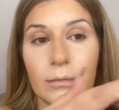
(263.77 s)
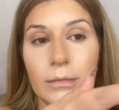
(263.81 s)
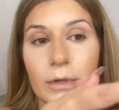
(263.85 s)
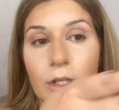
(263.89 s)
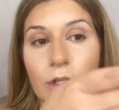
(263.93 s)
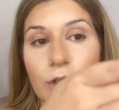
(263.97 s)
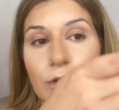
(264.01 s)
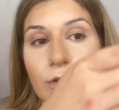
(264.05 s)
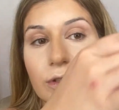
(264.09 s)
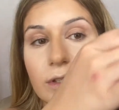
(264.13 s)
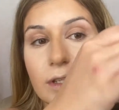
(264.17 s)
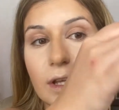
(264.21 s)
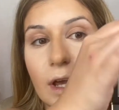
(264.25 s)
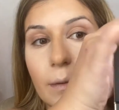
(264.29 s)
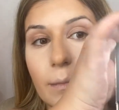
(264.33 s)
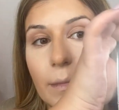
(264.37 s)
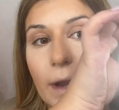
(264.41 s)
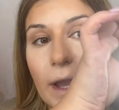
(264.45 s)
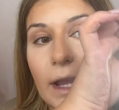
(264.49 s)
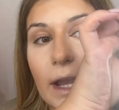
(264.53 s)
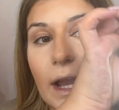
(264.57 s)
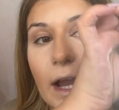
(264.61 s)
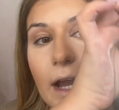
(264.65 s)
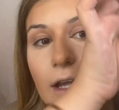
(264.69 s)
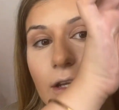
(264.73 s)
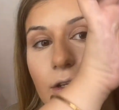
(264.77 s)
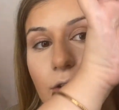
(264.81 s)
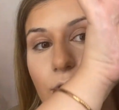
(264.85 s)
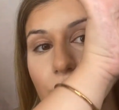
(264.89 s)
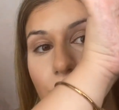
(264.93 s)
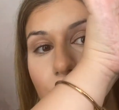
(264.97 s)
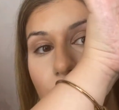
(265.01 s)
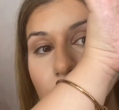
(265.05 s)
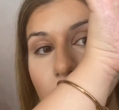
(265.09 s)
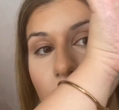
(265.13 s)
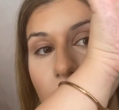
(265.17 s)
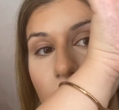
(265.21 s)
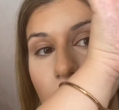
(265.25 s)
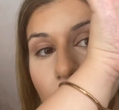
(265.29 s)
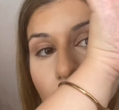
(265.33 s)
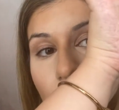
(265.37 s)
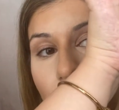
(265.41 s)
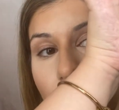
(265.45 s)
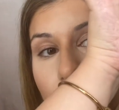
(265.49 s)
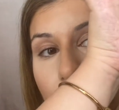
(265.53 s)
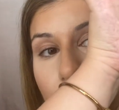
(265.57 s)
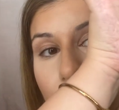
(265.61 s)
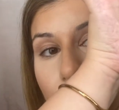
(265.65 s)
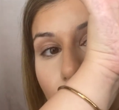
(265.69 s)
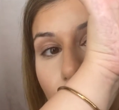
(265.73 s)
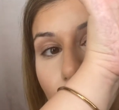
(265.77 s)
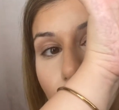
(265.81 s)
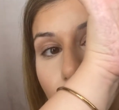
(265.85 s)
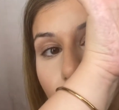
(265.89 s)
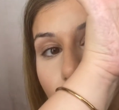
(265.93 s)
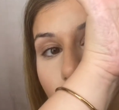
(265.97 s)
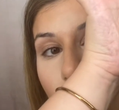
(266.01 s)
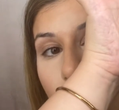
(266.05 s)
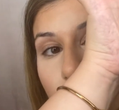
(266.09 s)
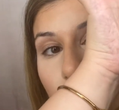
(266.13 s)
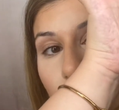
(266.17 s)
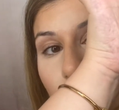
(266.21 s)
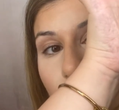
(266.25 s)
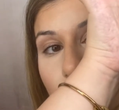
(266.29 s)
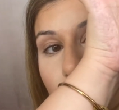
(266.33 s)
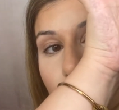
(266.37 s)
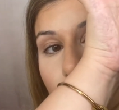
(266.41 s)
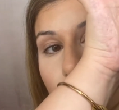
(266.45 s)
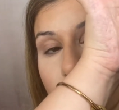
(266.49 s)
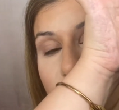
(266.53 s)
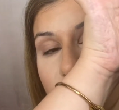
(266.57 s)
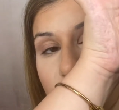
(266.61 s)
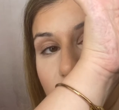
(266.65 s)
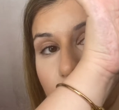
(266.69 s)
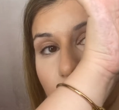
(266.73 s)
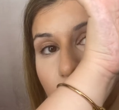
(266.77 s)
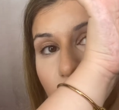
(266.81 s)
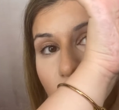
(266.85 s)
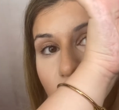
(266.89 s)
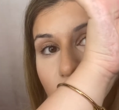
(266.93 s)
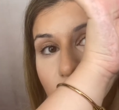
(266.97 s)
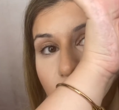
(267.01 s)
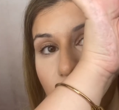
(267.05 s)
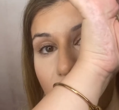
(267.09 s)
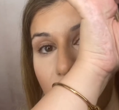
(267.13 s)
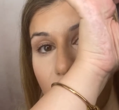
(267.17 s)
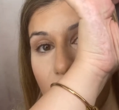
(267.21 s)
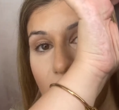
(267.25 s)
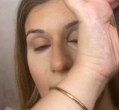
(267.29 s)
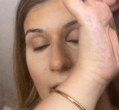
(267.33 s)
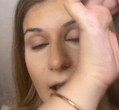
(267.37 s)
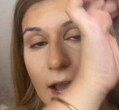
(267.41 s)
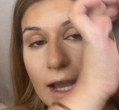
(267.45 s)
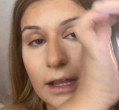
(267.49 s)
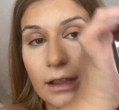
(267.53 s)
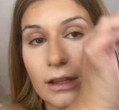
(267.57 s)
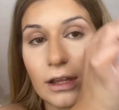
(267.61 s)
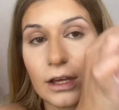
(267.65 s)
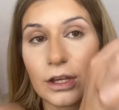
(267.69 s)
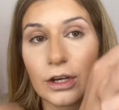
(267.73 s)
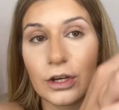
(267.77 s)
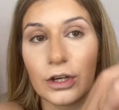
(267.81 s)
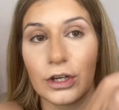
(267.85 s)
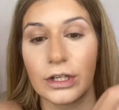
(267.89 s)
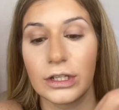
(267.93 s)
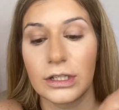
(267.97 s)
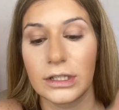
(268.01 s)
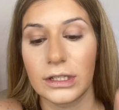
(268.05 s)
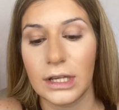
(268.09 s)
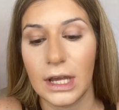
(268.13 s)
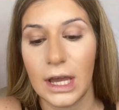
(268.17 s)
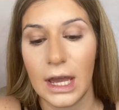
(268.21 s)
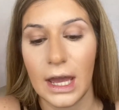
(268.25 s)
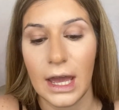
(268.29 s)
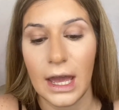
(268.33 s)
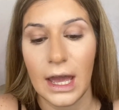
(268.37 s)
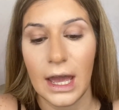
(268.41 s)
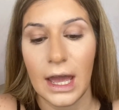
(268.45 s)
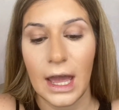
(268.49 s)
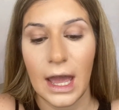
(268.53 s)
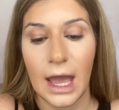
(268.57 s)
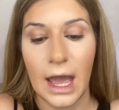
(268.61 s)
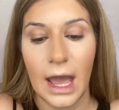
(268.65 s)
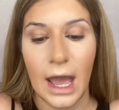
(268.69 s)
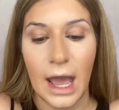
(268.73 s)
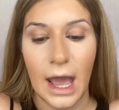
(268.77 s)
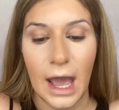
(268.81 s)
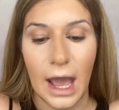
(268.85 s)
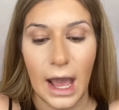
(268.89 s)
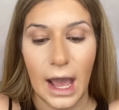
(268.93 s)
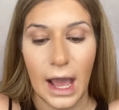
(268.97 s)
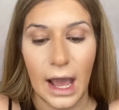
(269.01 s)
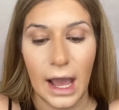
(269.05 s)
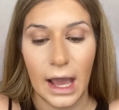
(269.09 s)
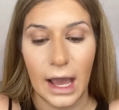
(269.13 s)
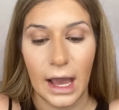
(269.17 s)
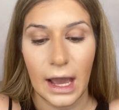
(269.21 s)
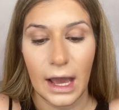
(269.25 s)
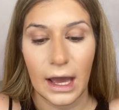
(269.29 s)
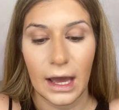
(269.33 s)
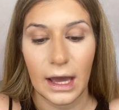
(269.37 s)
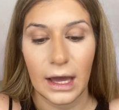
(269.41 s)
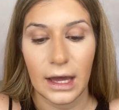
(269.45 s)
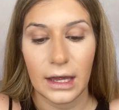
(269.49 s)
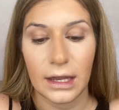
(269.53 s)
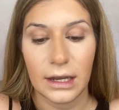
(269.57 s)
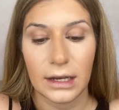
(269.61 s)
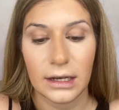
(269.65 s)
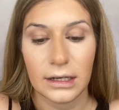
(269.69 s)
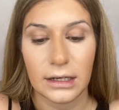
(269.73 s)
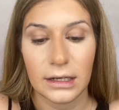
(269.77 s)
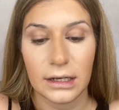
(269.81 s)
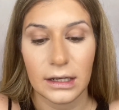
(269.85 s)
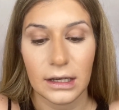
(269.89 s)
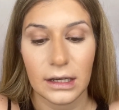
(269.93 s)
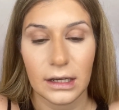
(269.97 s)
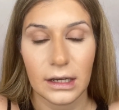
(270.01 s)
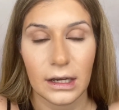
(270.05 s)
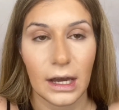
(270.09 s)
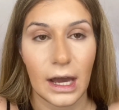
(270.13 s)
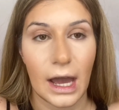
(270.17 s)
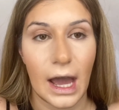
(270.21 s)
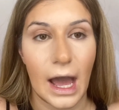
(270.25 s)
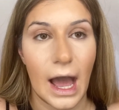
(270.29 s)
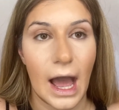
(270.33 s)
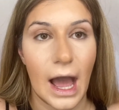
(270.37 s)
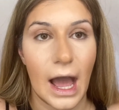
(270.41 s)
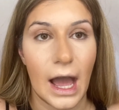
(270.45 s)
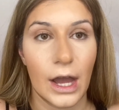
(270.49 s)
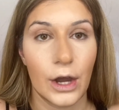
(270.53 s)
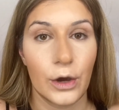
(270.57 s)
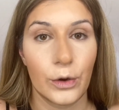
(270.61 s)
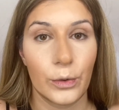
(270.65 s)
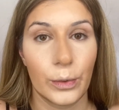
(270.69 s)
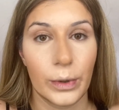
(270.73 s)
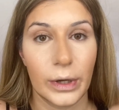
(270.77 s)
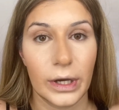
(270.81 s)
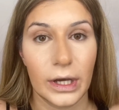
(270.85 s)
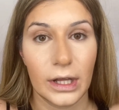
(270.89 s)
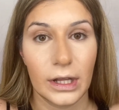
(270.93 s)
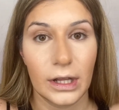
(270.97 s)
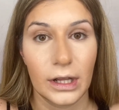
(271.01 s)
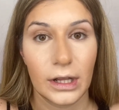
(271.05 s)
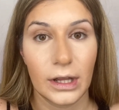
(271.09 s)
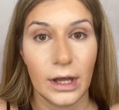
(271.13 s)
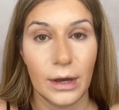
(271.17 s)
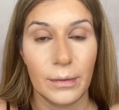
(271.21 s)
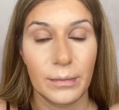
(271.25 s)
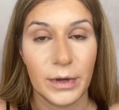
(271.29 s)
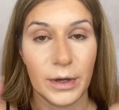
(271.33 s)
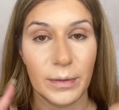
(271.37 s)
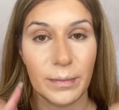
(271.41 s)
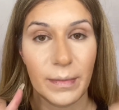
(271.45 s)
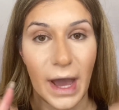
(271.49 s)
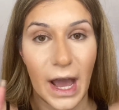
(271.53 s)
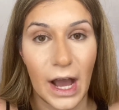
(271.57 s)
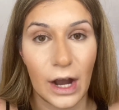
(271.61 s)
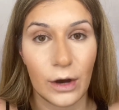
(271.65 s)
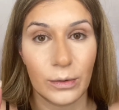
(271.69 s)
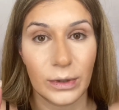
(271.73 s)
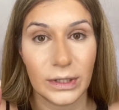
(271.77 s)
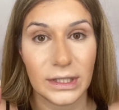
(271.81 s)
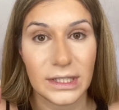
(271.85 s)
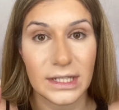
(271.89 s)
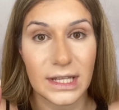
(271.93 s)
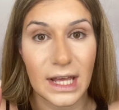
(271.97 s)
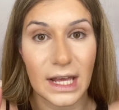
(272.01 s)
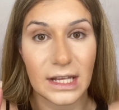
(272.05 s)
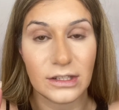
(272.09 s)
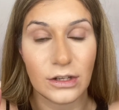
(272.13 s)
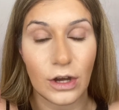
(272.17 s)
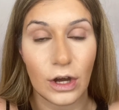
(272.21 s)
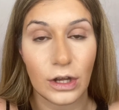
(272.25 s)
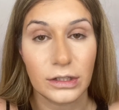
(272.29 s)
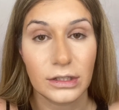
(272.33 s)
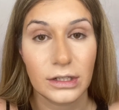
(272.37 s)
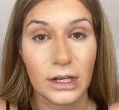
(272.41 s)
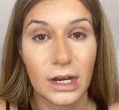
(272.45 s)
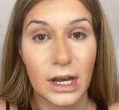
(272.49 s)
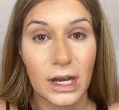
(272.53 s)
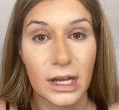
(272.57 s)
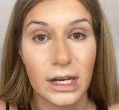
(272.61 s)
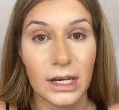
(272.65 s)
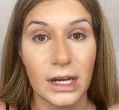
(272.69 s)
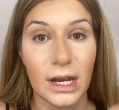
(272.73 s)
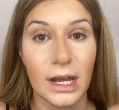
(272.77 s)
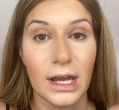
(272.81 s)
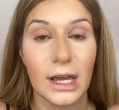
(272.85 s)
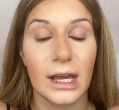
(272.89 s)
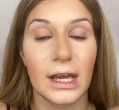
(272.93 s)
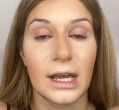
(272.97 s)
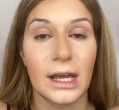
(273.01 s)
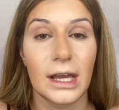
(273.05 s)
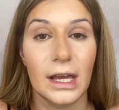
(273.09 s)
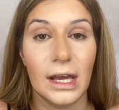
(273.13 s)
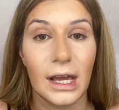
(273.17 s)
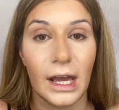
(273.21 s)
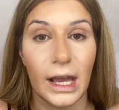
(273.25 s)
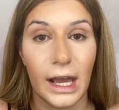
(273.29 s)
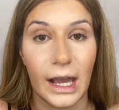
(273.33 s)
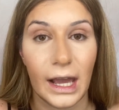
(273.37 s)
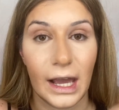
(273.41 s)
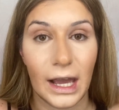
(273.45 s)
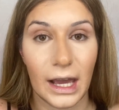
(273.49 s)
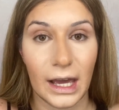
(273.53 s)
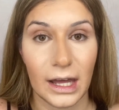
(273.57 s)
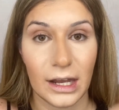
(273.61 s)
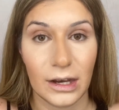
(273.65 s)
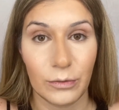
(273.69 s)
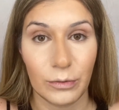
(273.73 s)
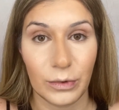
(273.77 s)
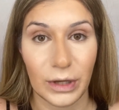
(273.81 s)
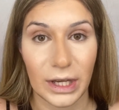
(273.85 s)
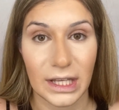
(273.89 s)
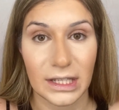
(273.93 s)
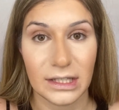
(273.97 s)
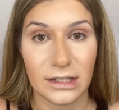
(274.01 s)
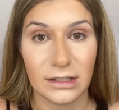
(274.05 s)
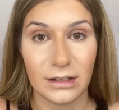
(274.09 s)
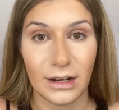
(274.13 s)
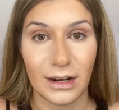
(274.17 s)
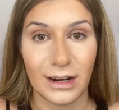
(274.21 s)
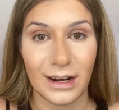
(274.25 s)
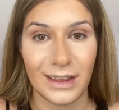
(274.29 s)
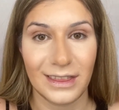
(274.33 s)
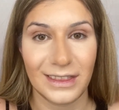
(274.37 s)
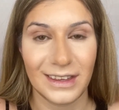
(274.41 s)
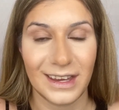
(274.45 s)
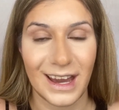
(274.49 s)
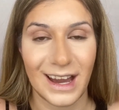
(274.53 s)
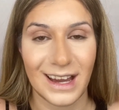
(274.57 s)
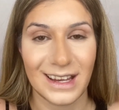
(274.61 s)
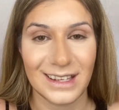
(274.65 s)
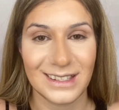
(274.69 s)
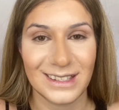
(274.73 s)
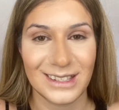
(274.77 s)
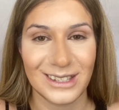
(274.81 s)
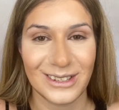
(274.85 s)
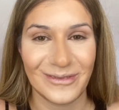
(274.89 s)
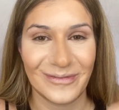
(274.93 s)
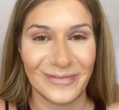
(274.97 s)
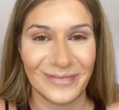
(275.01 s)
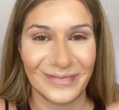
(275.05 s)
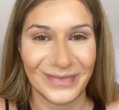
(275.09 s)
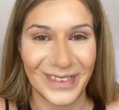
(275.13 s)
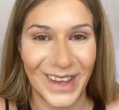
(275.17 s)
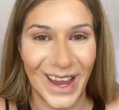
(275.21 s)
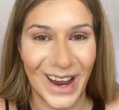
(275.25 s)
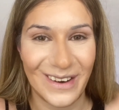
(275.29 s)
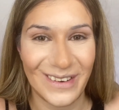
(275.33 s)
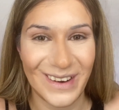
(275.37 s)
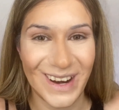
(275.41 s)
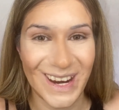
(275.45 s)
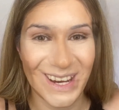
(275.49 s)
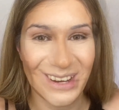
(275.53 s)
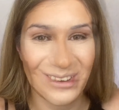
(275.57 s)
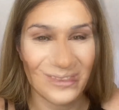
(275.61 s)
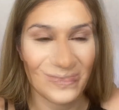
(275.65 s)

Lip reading: to set my contour, and also I'm going to use this blush and highlighters, and I will be back once that's all done and we can start on the eyes. All right.